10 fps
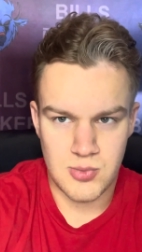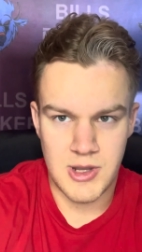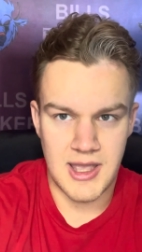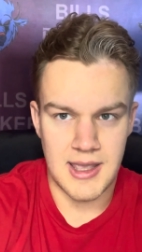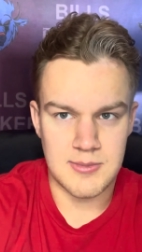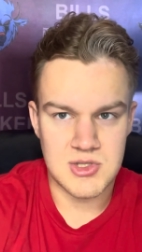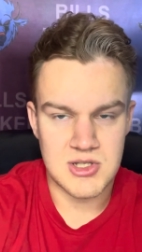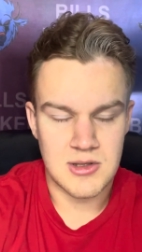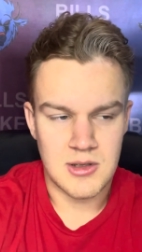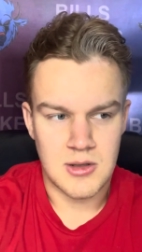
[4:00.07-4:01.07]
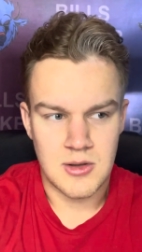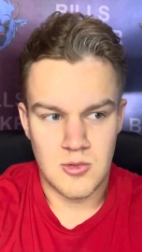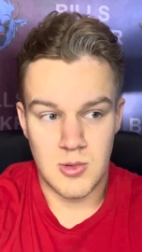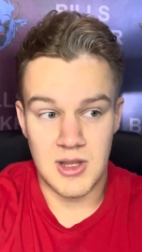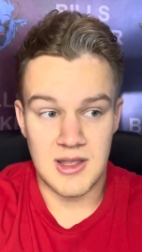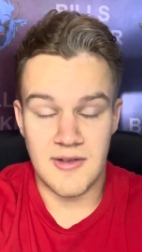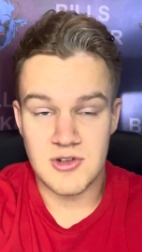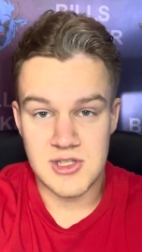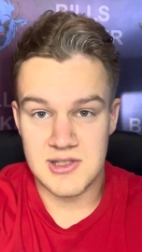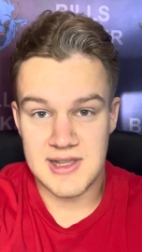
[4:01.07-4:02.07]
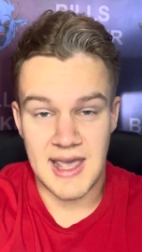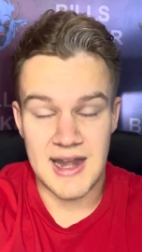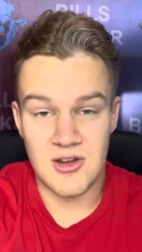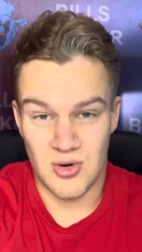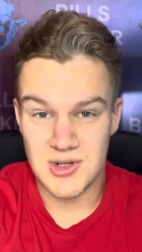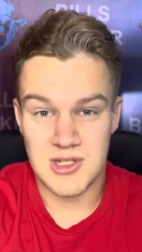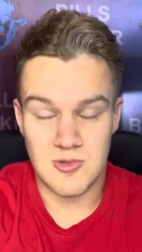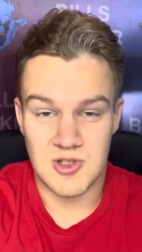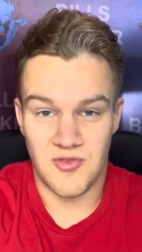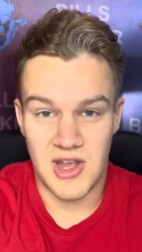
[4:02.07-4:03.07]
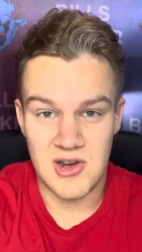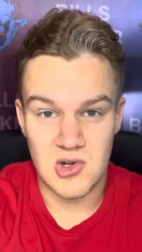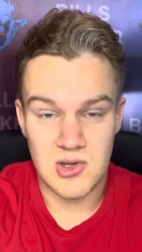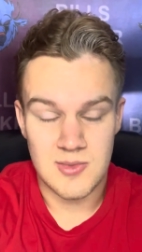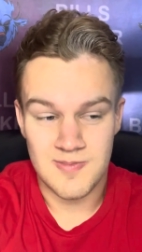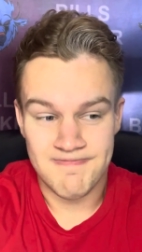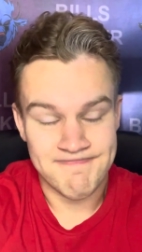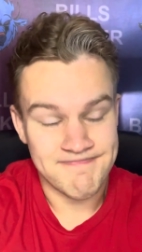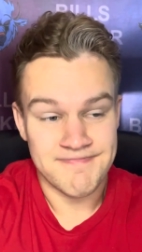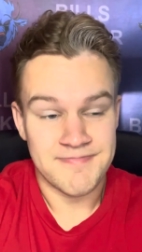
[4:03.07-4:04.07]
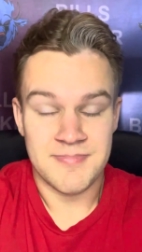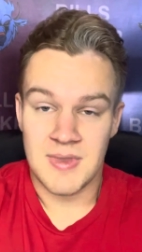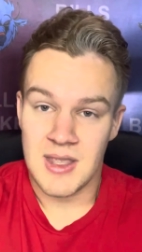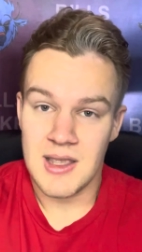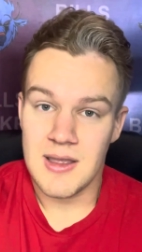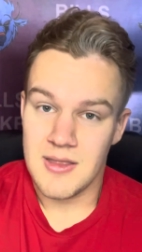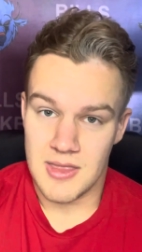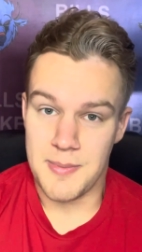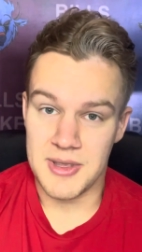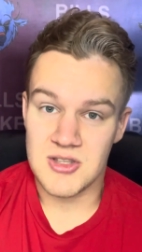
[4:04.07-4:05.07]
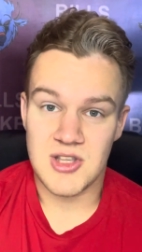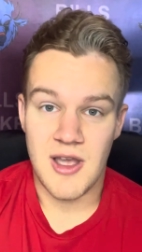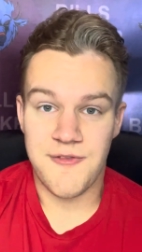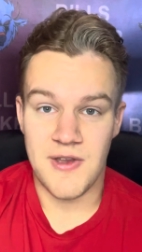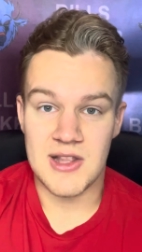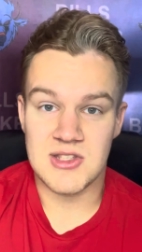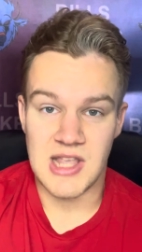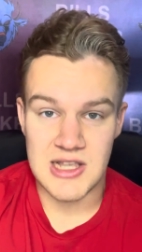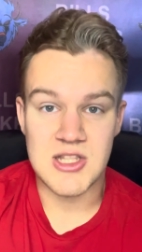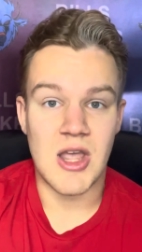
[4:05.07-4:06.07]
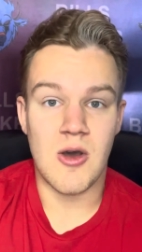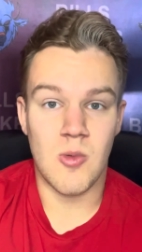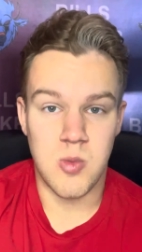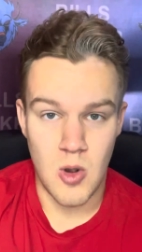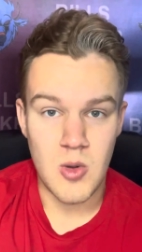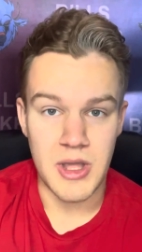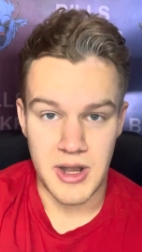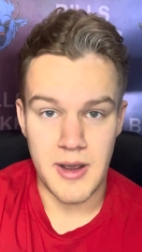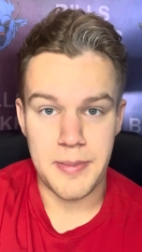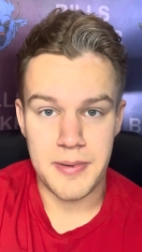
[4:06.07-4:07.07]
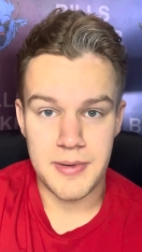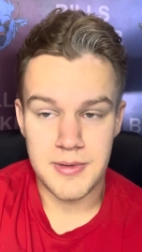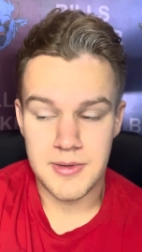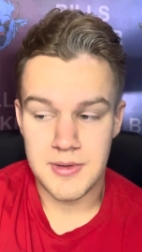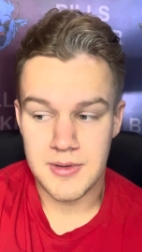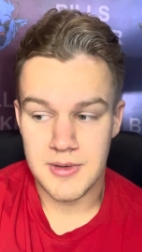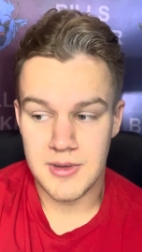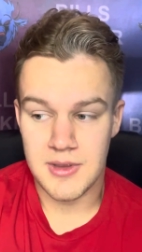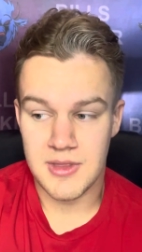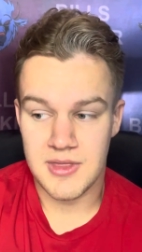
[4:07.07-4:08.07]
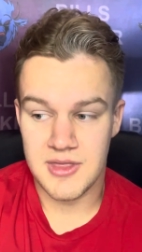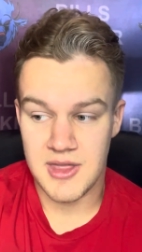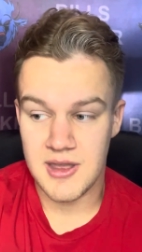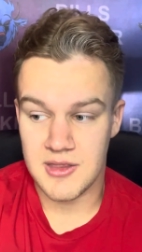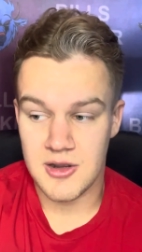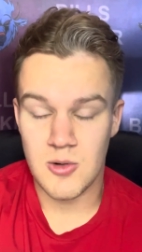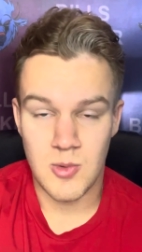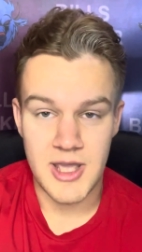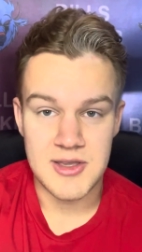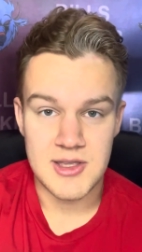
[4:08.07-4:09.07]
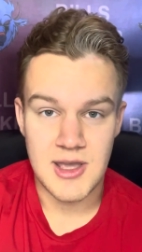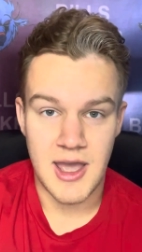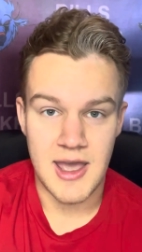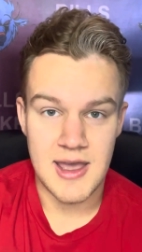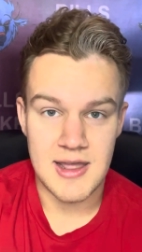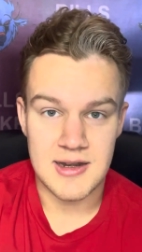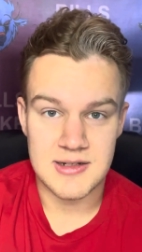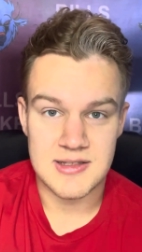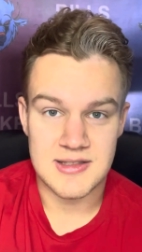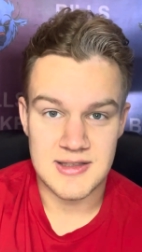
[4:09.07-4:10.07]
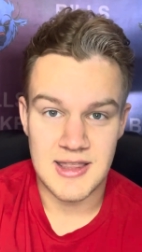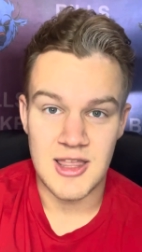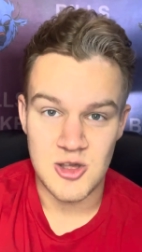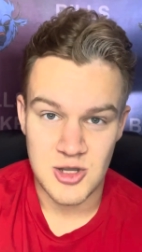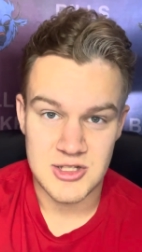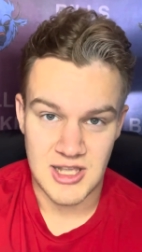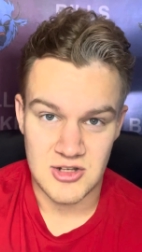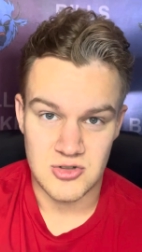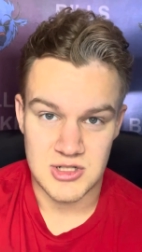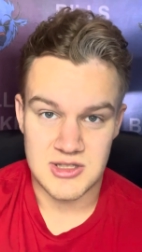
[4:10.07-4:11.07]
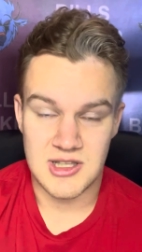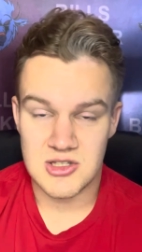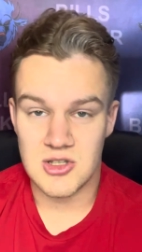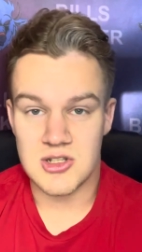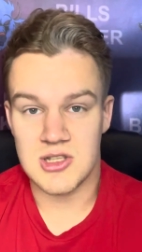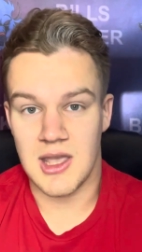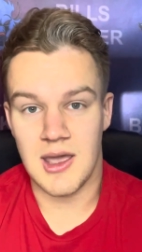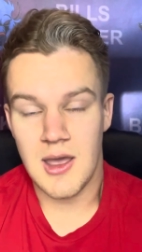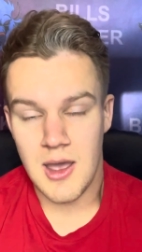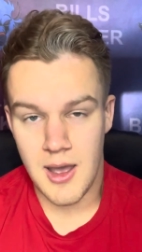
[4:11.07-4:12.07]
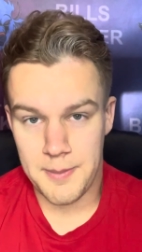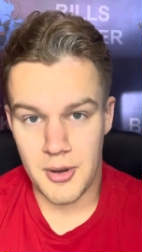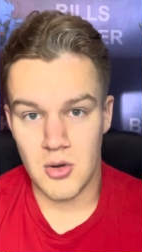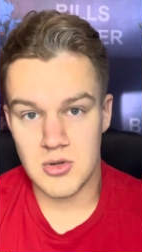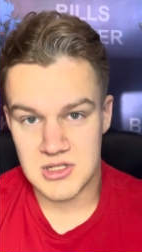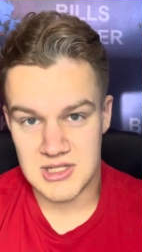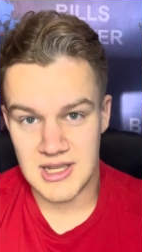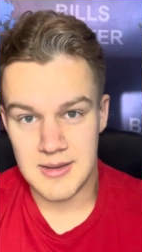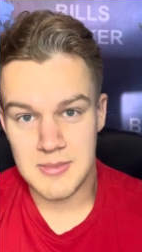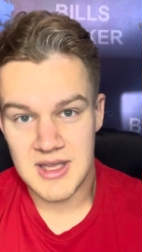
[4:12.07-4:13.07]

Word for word: 3 games really ever since Ken Dorsey was fired the bills offense has woken up they're awake and they look dangerous. This looks like a potent team,